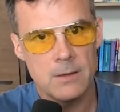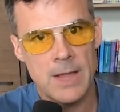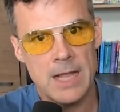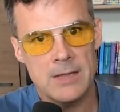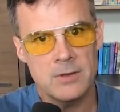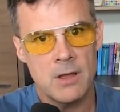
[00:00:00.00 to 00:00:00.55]

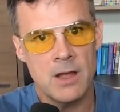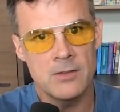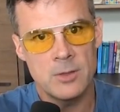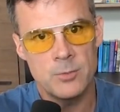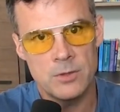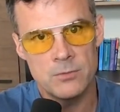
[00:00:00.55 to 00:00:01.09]
That's the
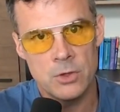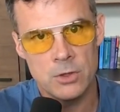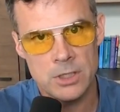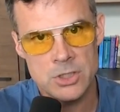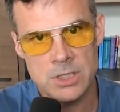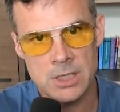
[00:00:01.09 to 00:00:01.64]
concept of
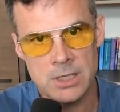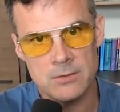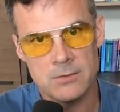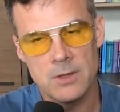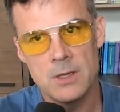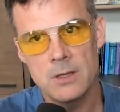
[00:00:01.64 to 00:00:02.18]
dirty genes.